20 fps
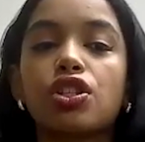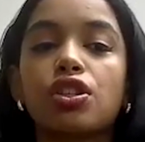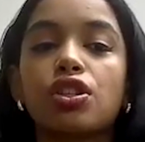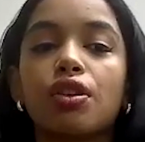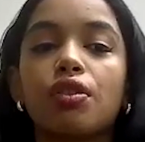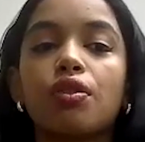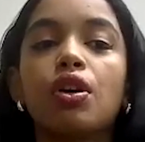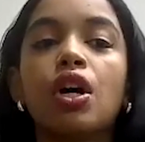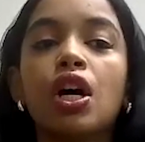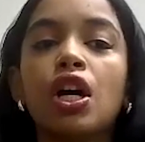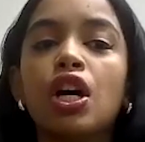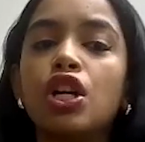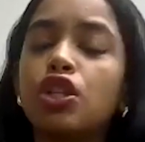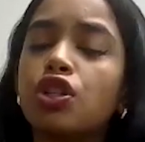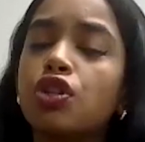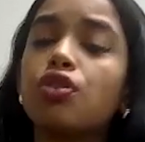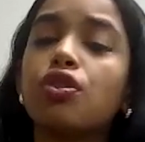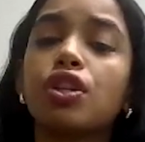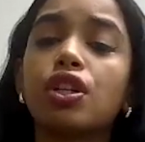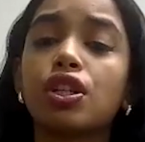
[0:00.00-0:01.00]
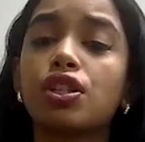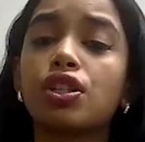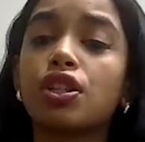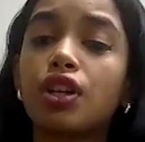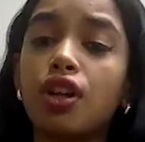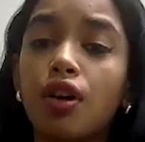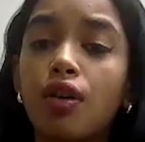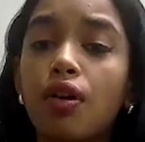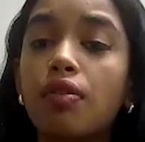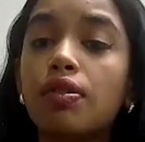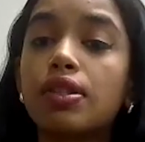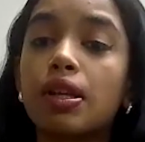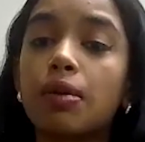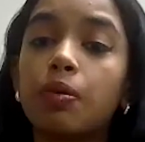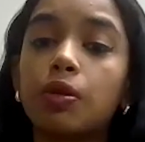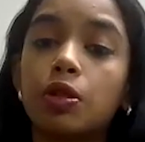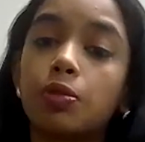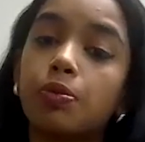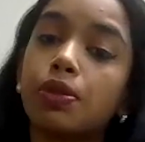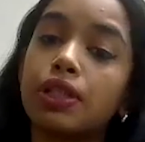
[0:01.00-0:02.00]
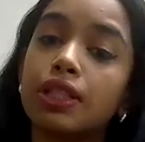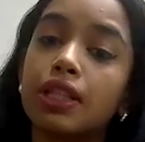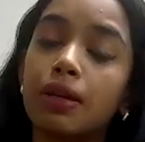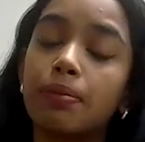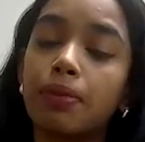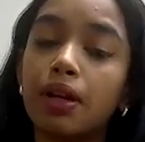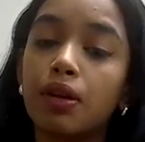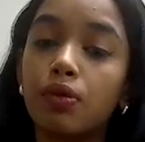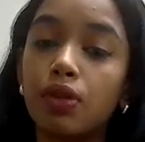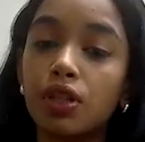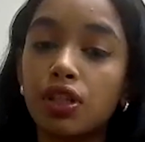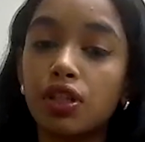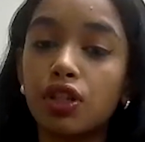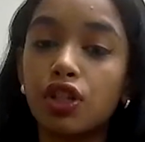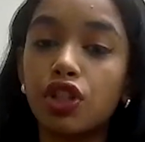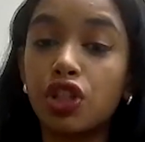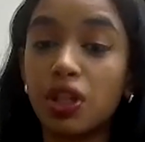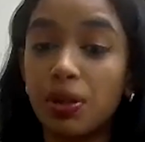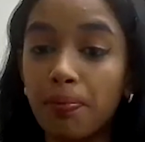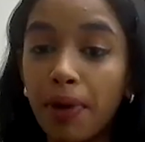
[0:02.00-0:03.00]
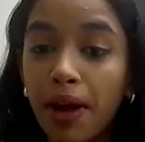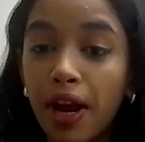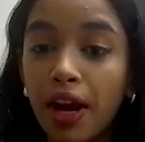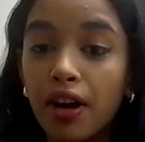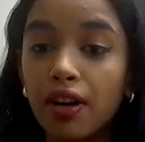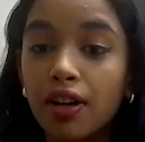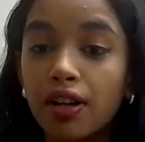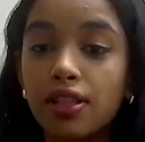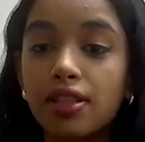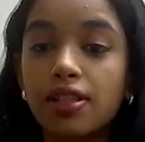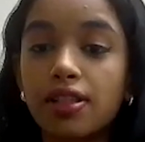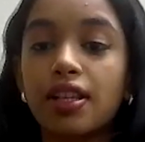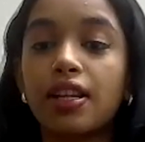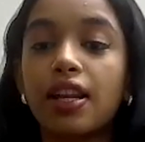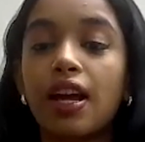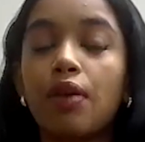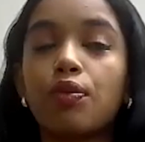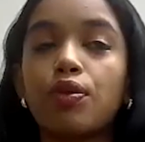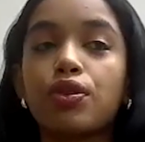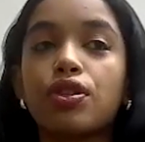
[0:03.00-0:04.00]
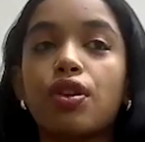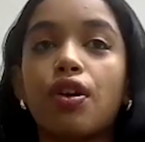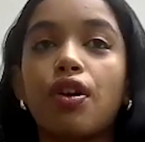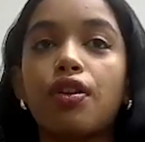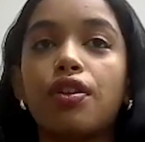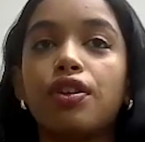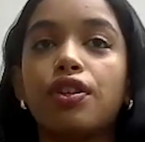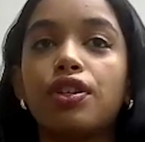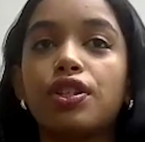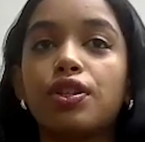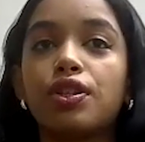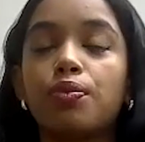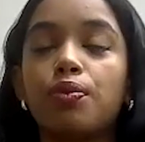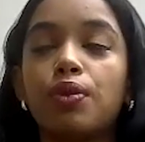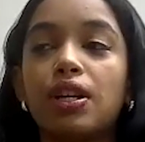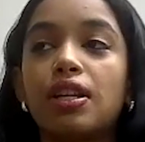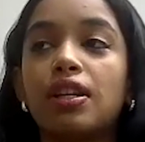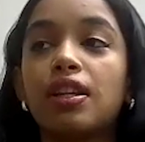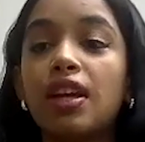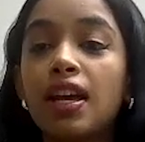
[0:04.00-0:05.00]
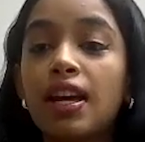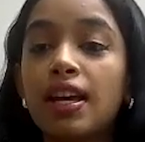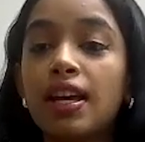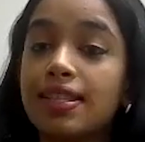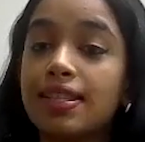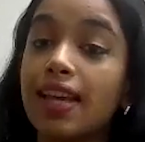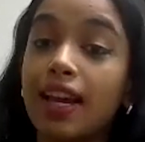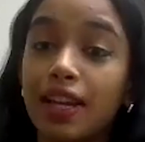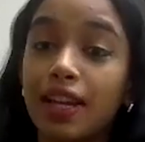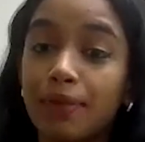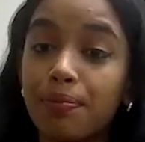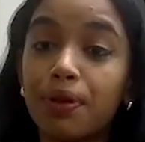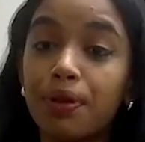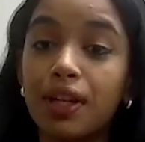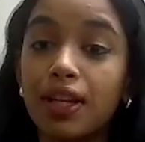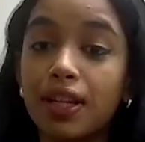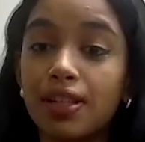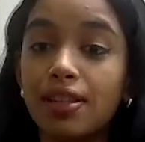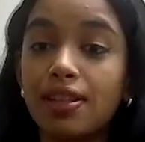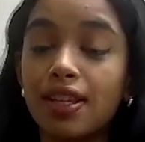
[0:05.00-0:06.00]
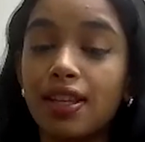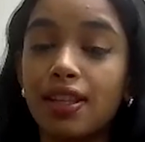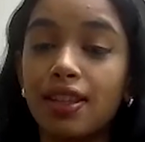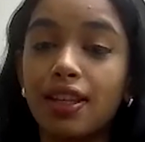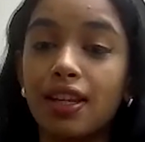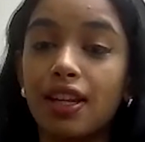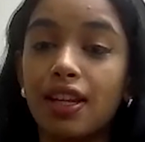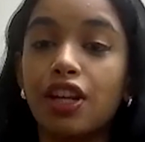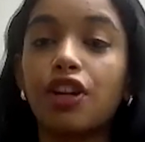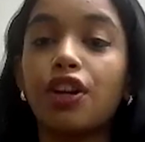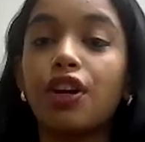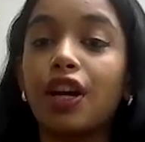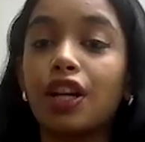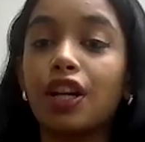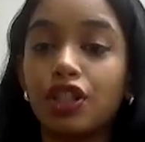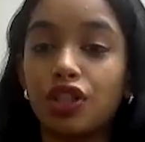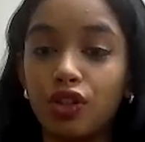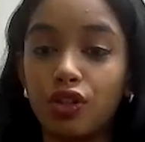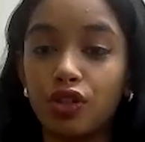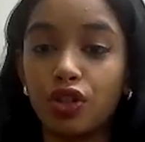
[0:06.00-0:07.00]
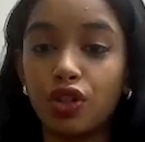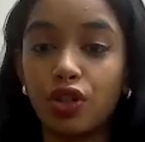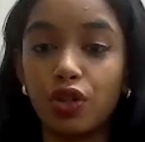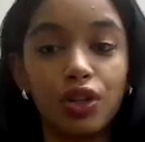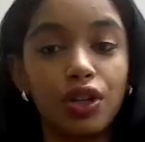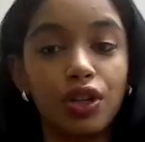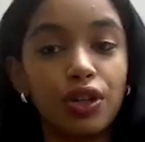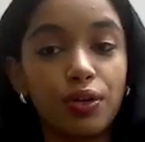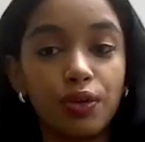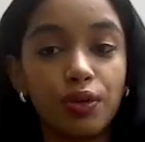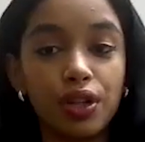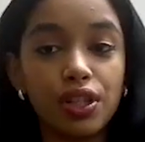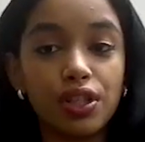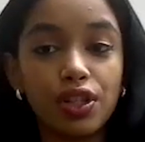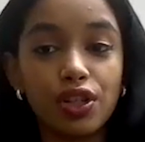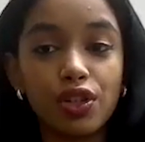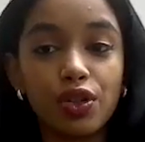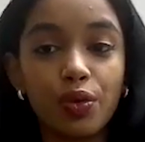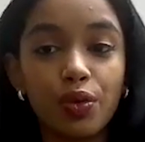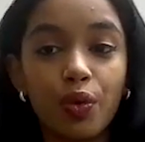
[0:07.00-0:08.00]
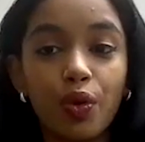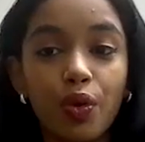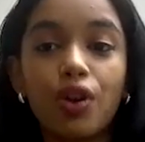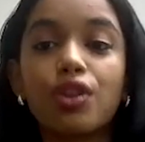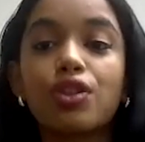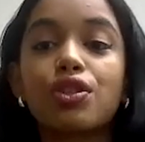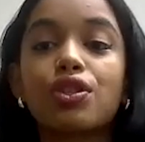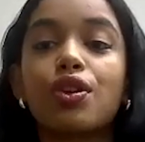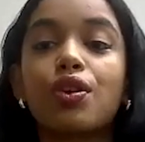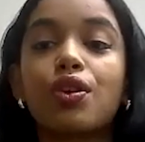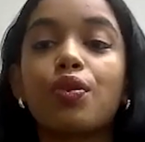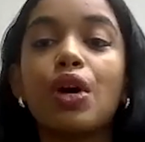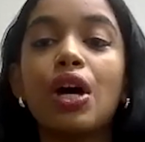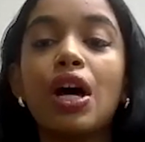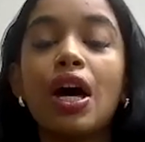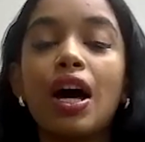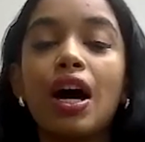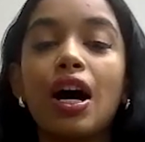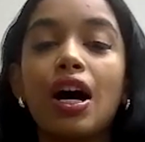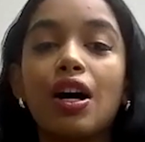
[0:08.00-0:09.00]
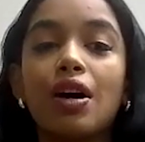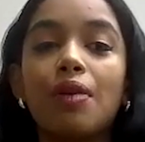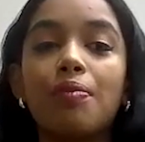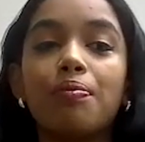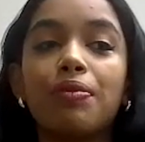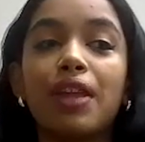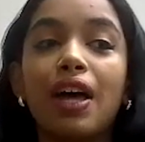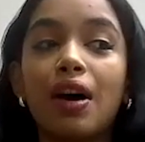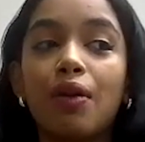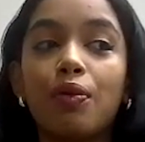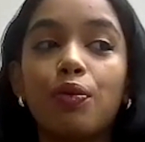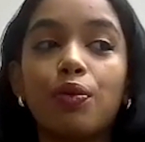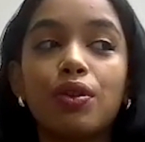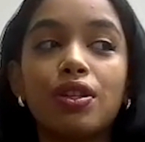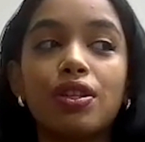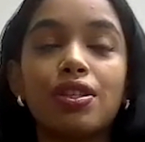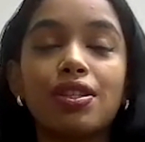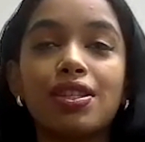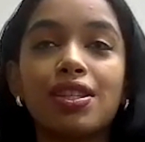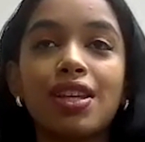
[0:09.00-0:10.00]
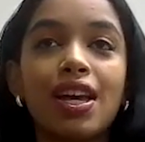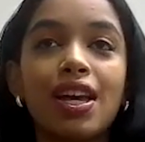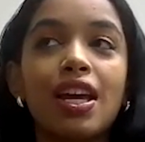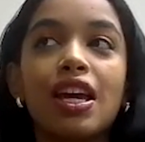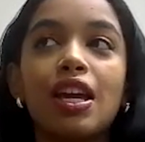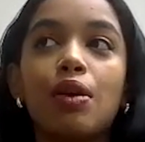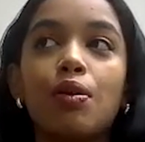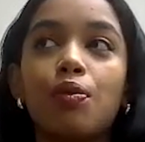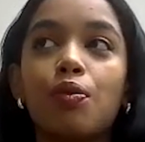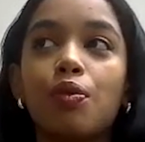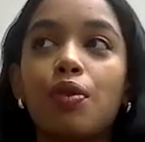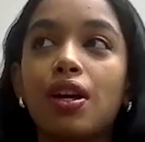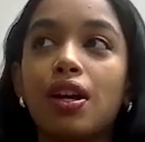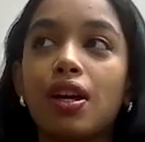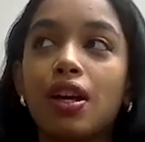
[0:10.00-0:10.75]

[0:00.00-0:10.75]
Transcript: So 2 years ago, I was able to present my research in Paris, and I was honored to win second place in the International Student Research Award. So that was it.